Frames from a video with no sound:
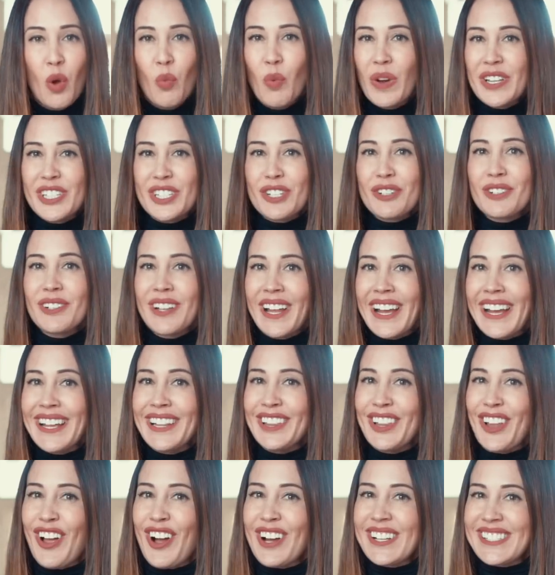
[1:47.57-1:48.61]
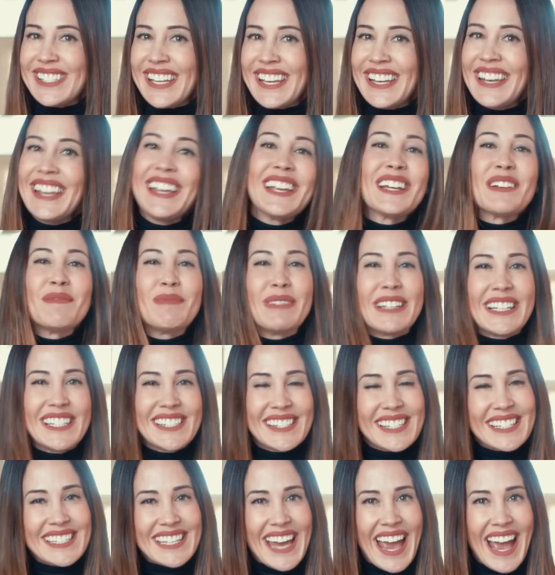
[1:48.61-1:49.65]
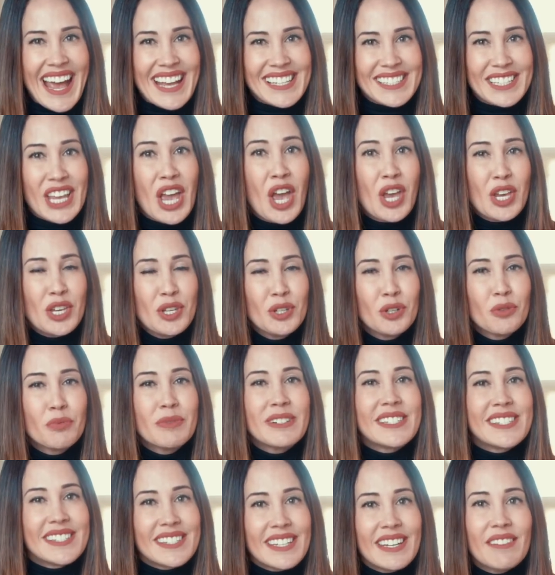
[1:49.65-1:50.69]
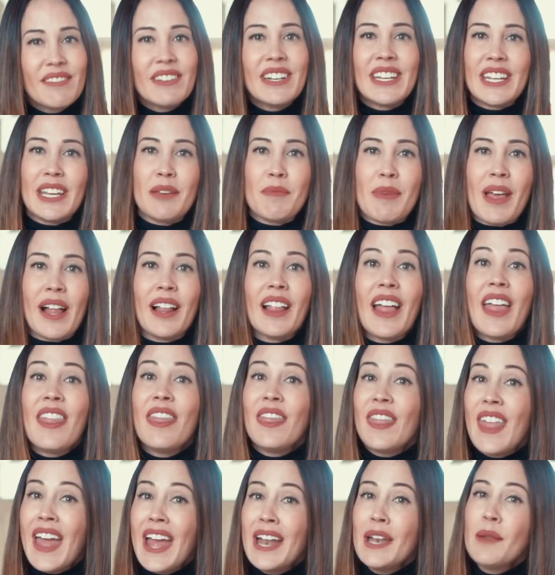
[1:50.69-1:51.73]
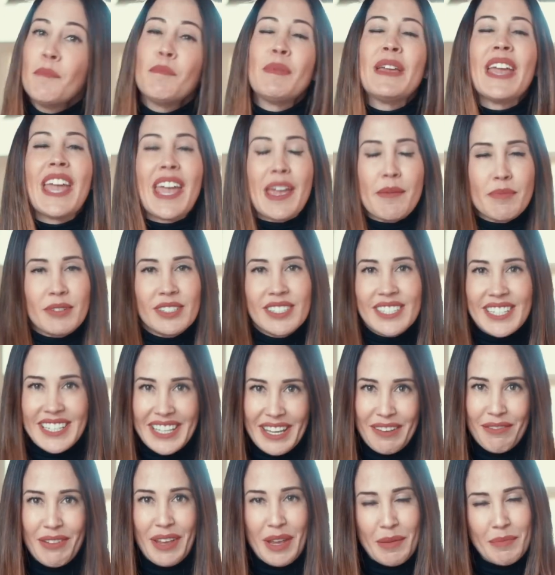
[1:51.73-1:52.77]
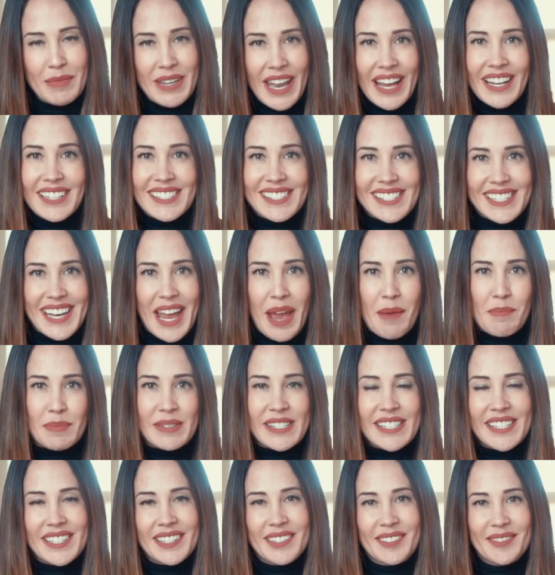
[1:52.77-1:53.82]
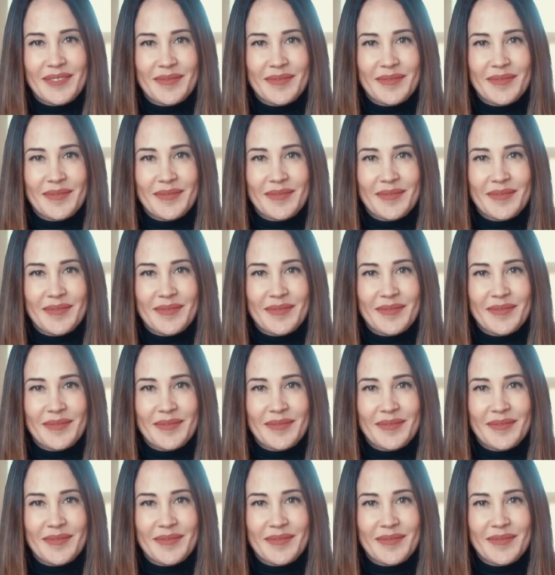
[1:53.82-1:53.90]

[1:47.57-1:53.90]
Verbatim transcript: Once your client logs in and completes the task, you'll receive an email and then be able to give him next steps.